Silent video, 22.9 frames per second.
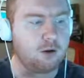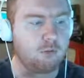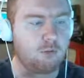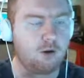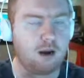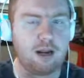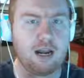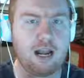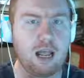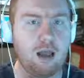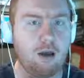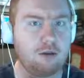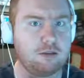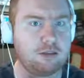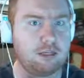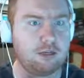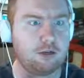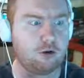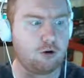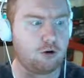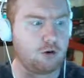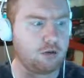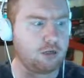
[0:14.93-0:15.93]
right now it's
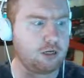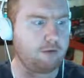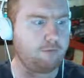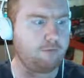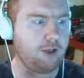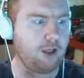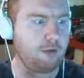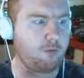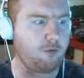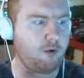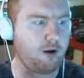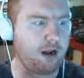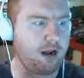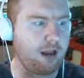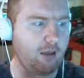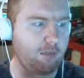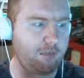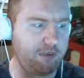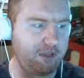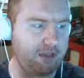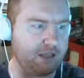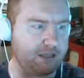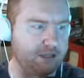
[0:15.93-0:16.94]
in early development right
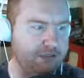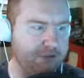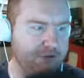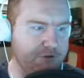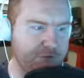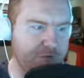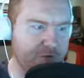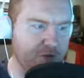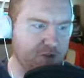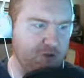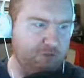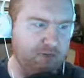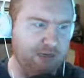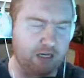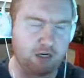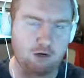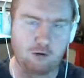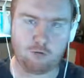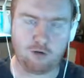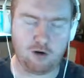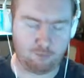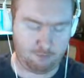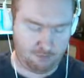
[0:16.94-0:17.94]
now because there's supposed to be a
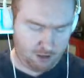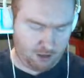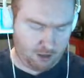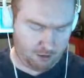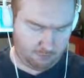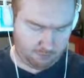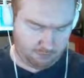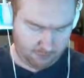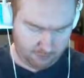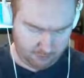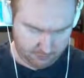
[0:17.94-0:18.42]
career mode. Oh,